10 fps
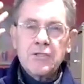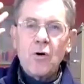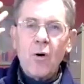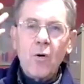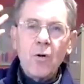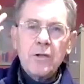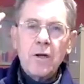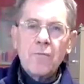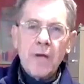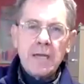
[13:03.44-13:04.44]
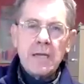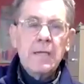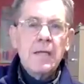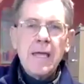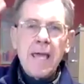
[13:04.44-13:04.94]
cold already,
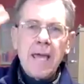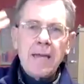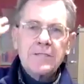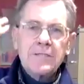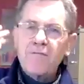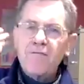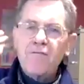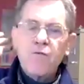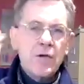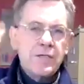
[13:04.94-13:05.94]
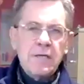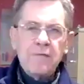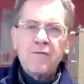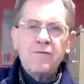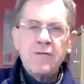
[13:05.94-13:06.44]
and it's a
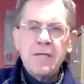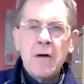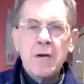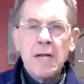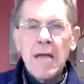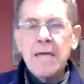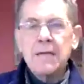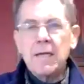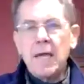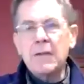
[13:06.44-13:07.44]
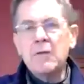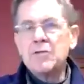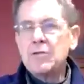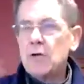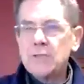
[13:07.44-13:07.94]
14, 15-hour night, and there's
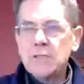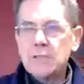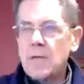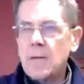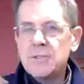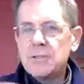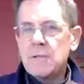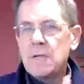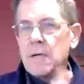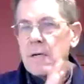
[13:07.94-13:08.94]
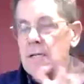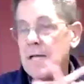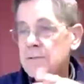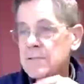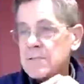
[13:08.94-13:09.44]
no
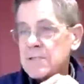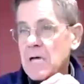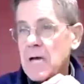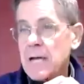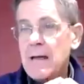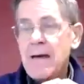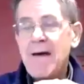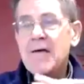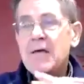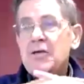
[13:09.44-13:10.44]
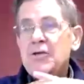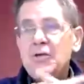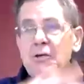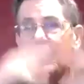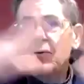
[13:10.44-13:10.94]
clouds in the sky.
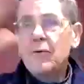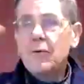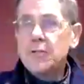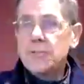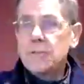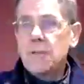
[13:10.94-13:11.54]
Huge